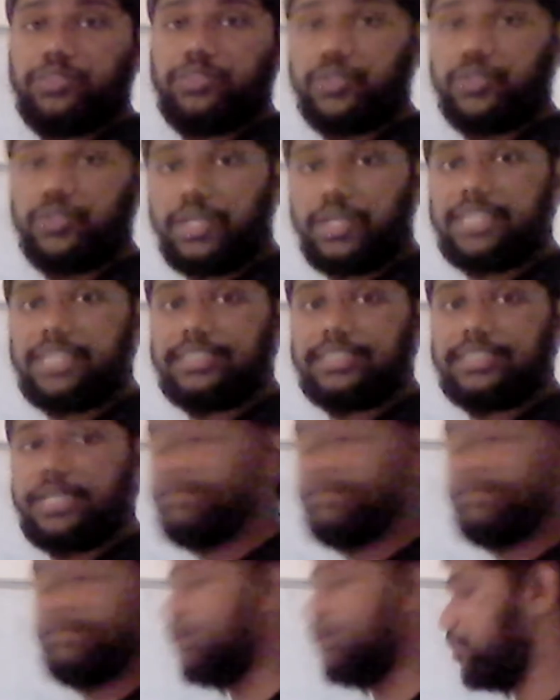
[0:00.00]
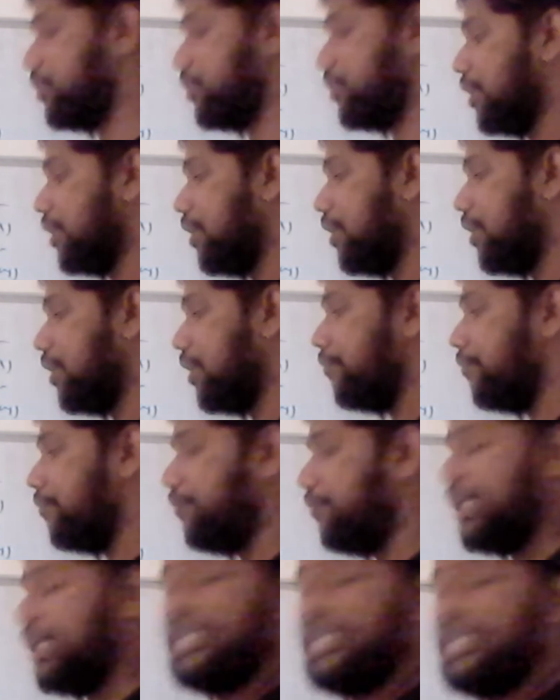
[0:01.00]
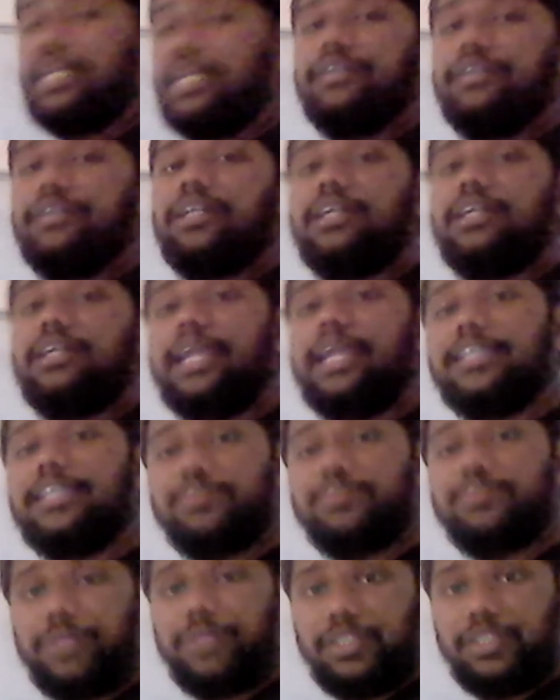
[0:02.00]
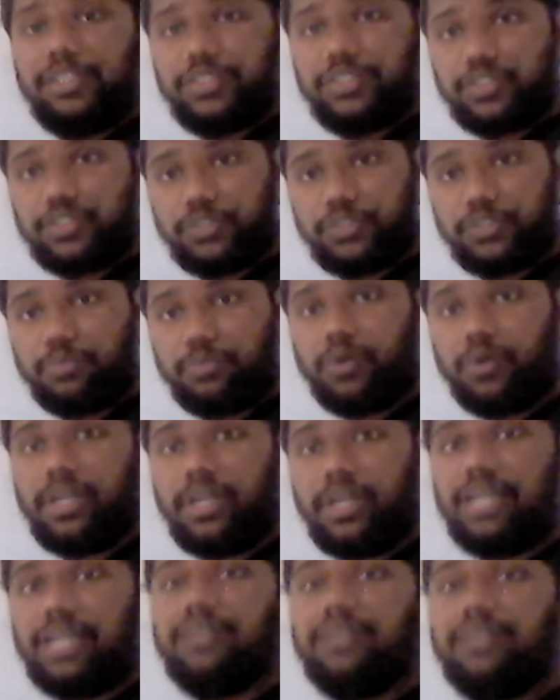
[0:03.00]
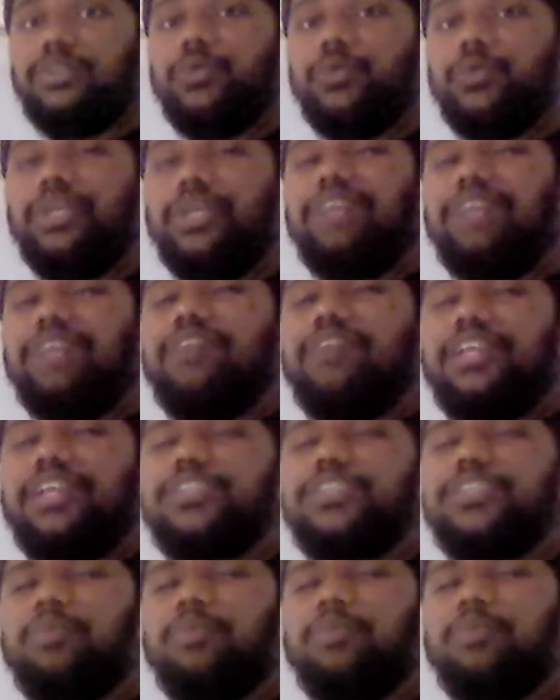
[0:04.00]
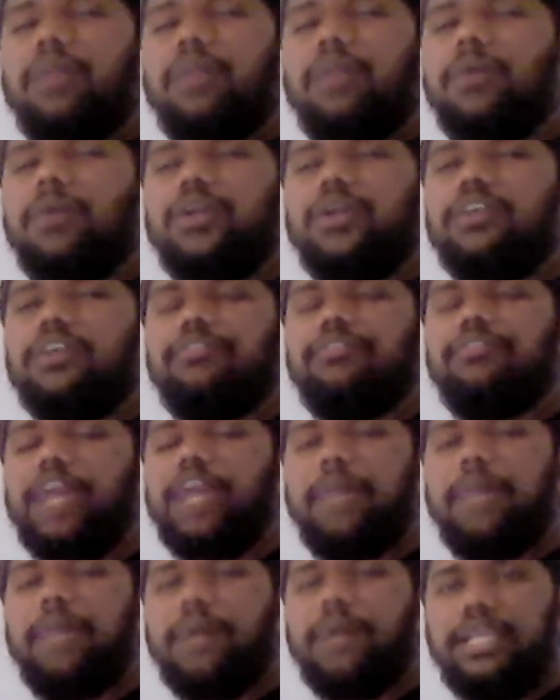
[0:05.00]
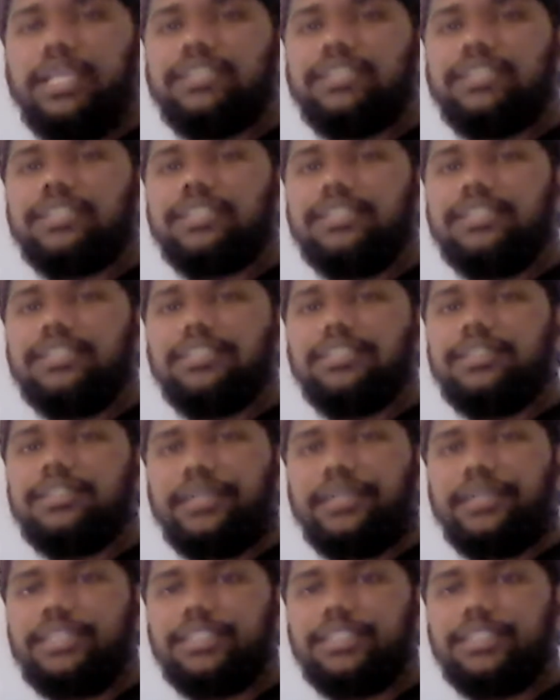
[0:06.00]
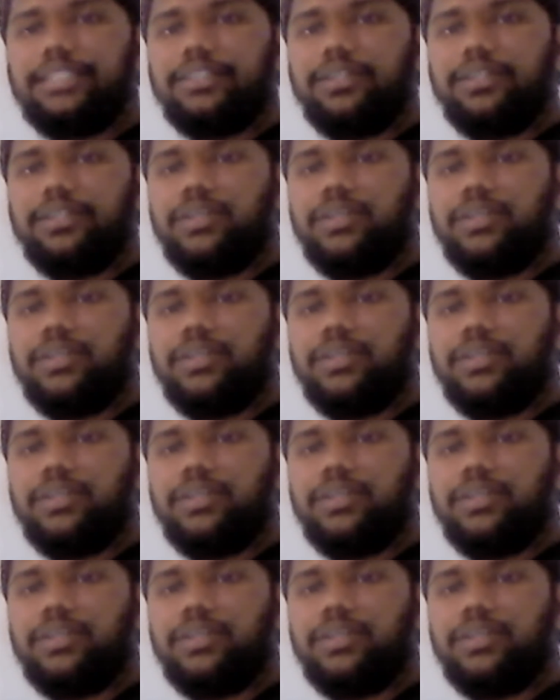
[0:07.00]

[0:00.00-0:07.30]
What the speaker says: You understand? Because when the KSP is smaller, you need very small amount of A minus concentration